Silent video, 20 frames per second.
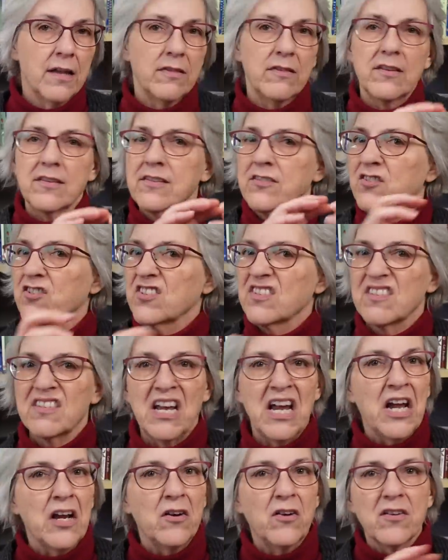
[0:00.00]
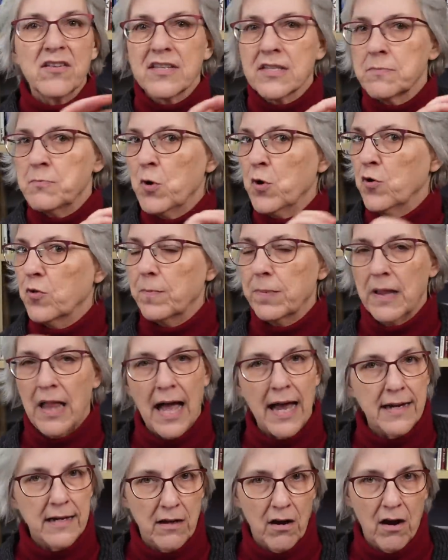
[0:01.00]
This is standard smooth
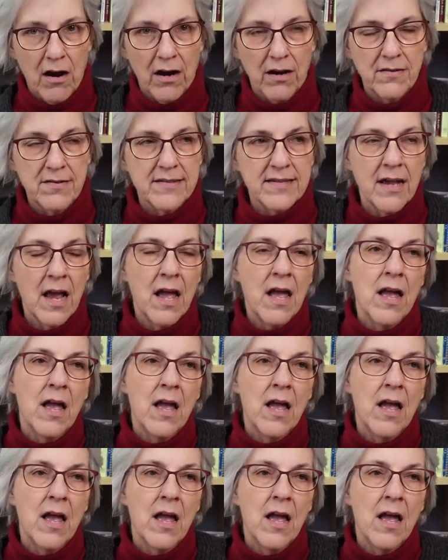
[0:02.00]
plied yarns.